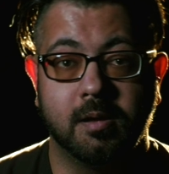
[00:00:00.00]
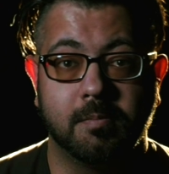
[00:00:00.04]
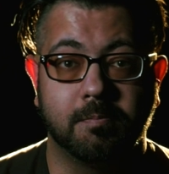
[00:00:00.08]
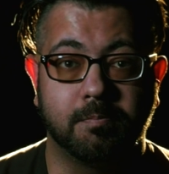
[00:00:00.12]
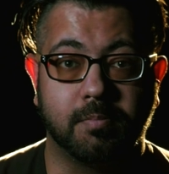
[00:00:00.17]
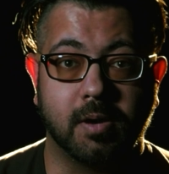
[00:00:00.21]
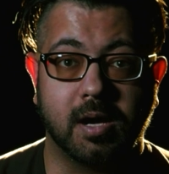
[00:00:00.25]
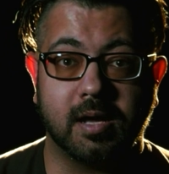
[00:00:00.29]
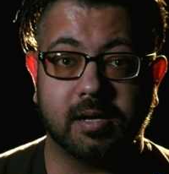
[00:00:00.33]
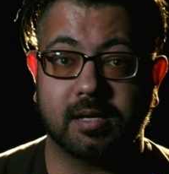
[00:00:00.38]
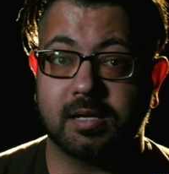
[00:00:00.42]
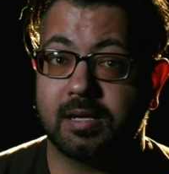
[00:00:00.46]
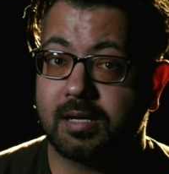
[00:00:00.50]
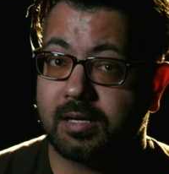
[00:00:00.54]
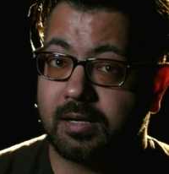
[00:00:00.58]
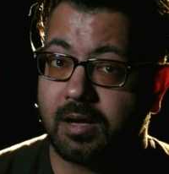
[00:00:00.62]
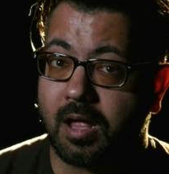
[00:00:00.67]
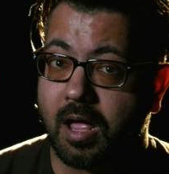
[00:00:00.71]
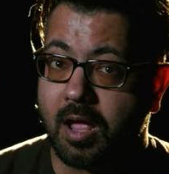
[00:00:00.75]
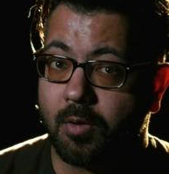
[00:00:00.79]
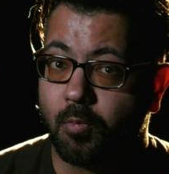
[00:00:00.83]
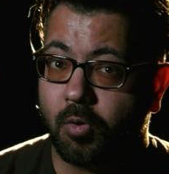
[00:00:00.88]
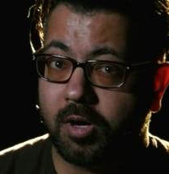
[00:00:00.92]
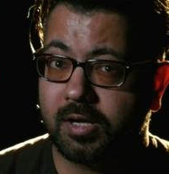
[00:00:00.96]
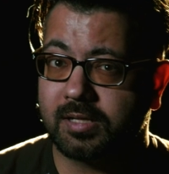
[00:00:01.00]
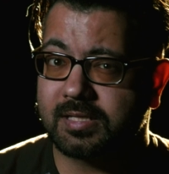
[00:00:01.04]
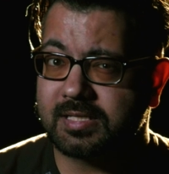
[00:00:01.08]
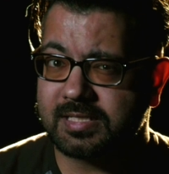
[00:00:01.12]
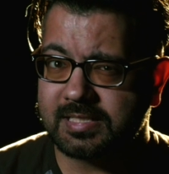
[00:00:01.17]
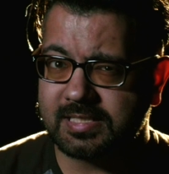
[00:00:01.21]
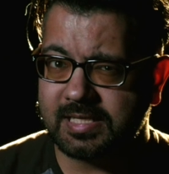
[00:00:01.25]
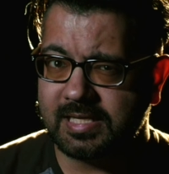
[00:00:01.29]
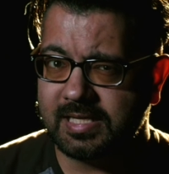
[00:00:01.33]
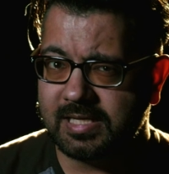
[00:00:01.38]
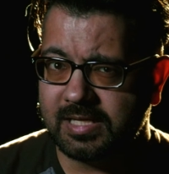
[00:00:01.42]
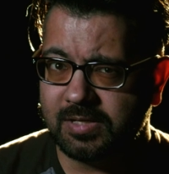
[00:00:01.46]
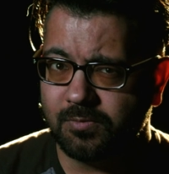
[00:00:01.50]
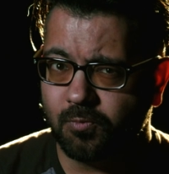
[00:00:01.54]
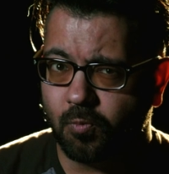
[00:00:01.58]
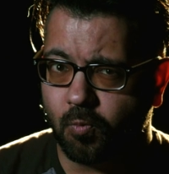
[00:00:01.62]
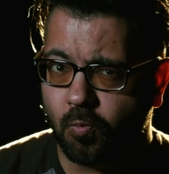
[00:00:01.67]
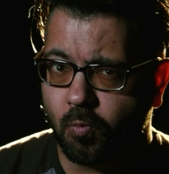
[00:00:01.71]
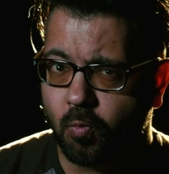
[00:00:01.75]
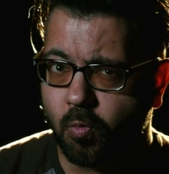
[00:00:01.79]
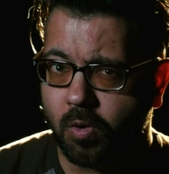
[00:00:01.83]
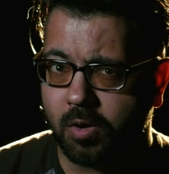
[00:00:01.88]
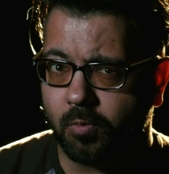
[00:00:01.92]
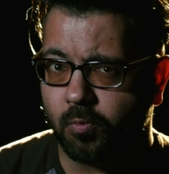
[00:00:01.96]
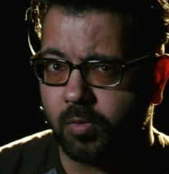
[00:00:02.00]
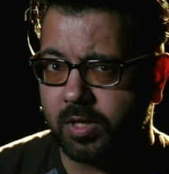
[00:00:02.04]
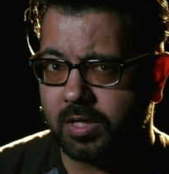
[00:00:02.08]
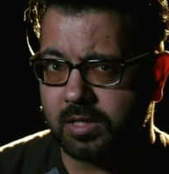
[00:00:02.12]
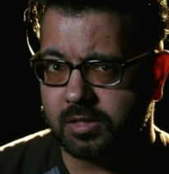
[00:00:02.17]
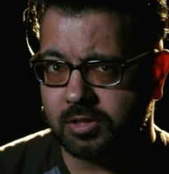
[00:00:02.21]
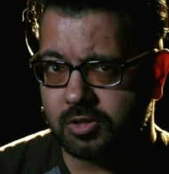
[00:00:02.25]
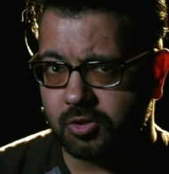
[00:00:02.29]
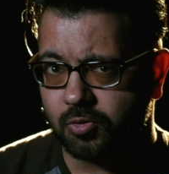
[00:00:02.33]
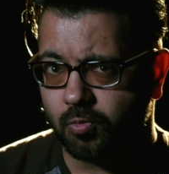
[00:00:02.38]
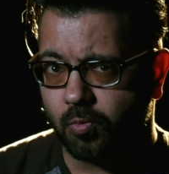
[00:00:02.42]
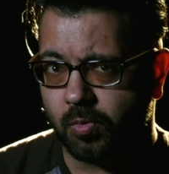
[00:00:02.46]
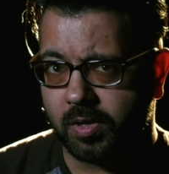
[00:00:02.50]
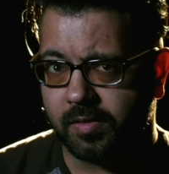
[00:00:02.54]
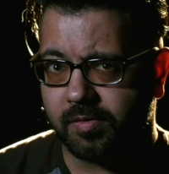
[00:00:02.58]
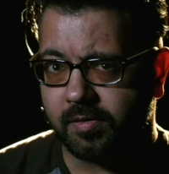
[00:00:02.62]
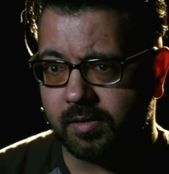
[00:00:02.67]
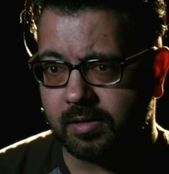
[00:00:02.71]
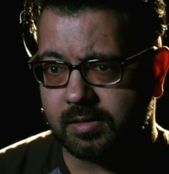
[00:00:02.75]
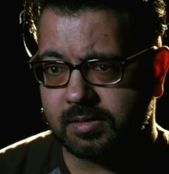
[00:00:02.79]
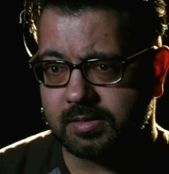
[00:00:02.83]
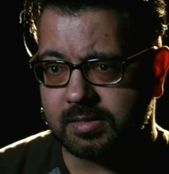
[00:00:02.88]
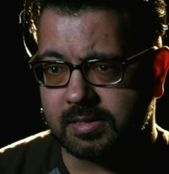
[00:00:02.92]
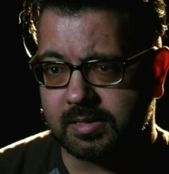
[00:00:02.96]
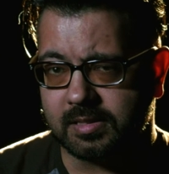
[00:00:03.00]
but I wanted to see what we can do with it